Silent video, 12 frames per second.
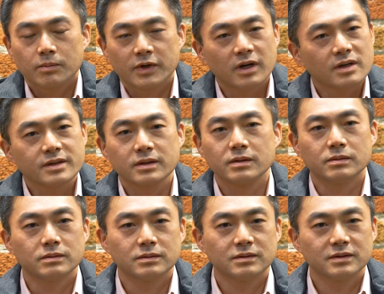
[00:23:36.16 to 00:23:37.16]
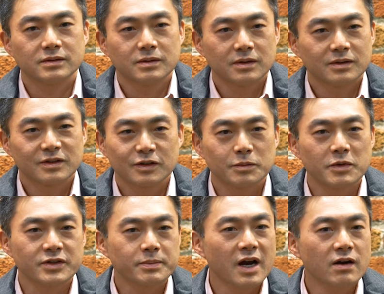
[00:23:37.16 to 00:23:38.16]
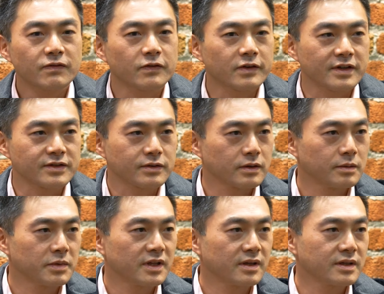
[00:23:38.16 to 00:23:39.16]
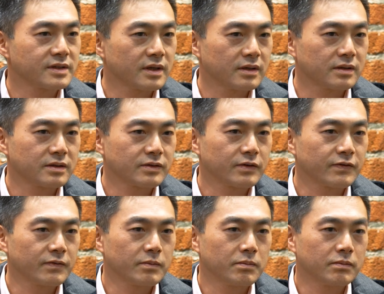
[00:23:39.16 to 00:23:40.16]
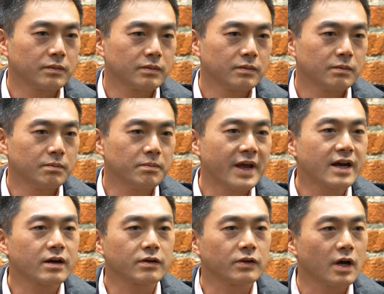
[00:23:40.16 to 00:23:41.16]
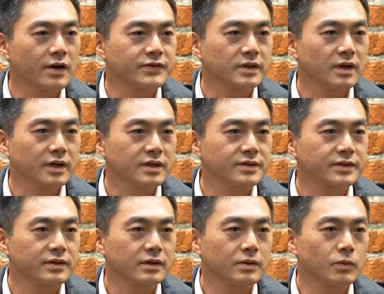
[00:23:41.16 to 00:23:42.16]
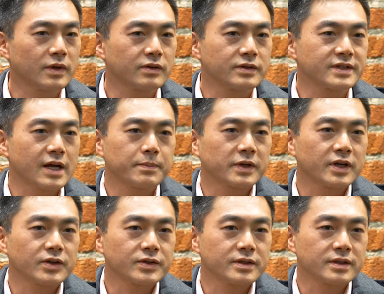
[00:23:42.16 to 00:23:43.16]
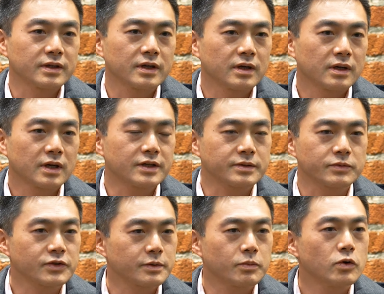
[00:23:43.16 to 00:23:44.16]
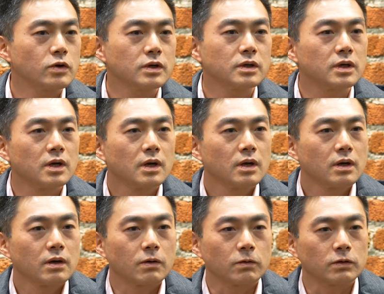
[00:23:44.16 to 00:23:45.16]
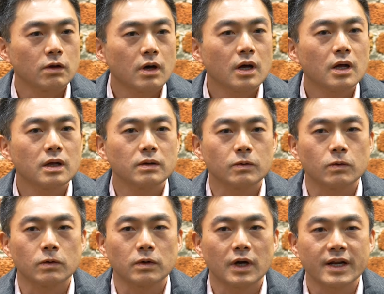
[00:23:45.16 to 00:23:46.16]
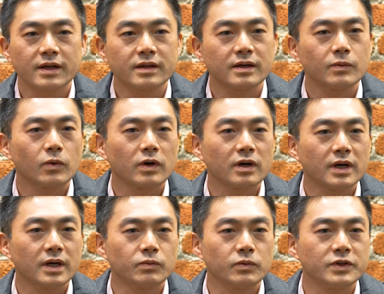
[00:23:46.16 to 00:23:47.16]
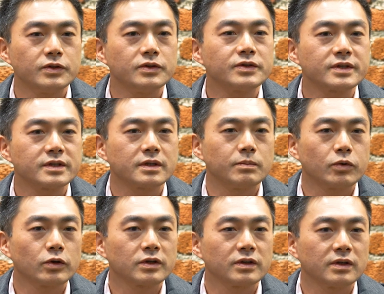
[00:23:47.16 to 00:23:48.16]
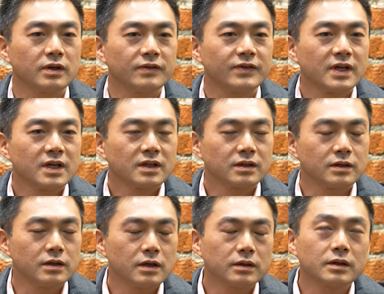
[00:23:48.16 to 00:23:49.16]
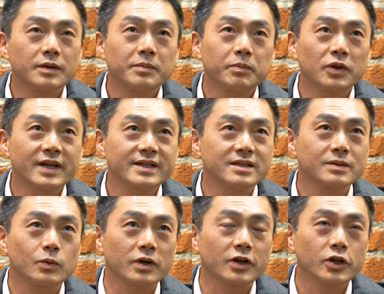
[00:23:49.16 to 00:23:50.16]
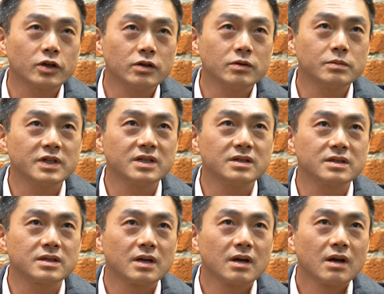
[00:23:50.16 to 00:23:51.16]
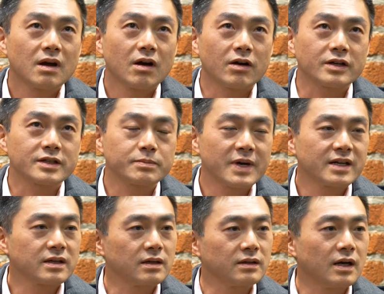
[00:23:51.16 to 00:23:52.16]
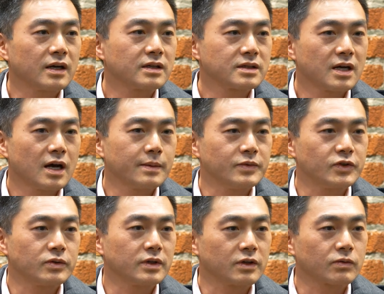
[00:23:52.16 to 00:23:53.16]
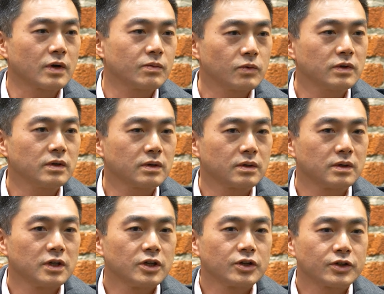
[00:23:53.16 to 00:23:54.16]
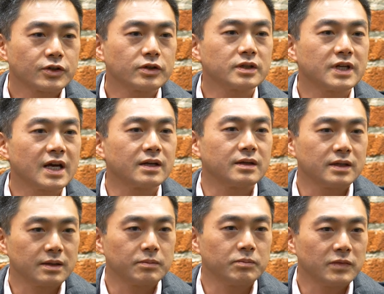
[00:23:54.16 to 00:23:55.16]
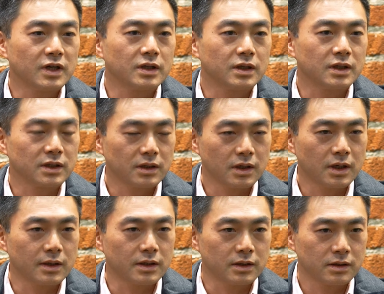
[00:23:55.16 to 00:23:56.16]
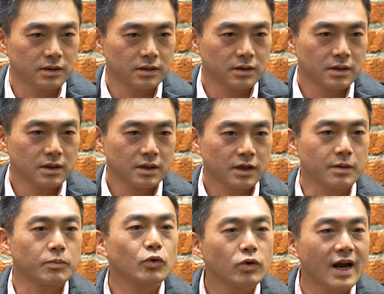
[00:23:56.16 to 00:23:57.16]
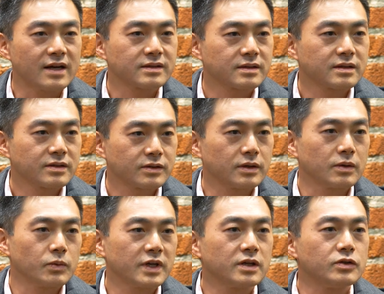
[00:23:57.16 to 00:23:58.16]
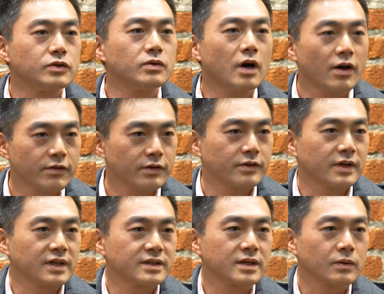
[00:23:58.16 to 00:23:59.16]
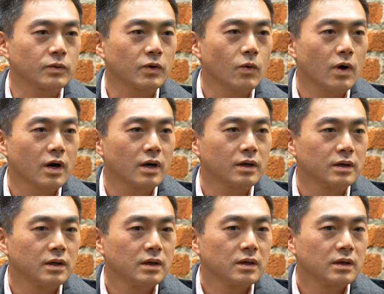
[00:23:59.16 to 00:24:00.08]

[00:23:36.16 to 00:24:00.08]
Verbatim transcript: But also, the most powerful things are going to be things that sort of make our lives a lot easier, whether it's applications and customer support or law or anything where it reduces the burden of the, the, places where humans are spending a lot of time doing grunt work should get uh, compressed so that we can do other things that require